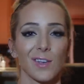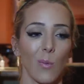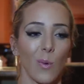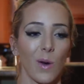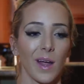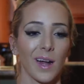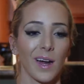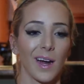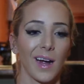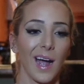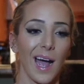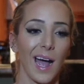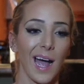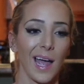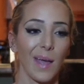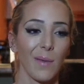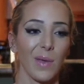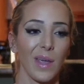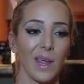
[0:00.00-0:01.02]
where
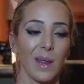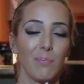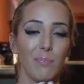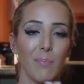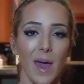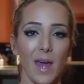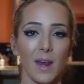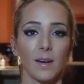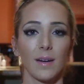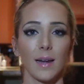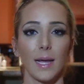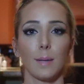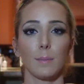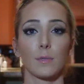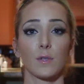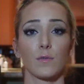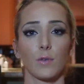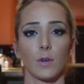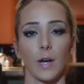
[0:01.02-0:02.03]
I made better
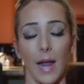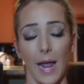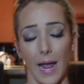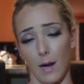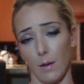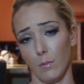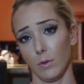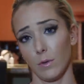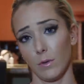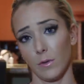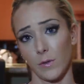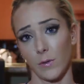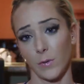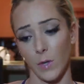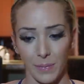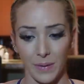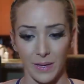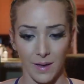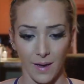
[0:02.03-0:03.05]
names for animals
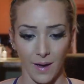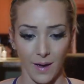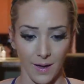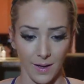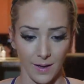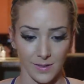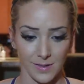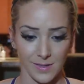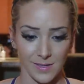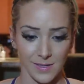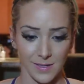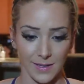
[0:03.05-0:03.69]
because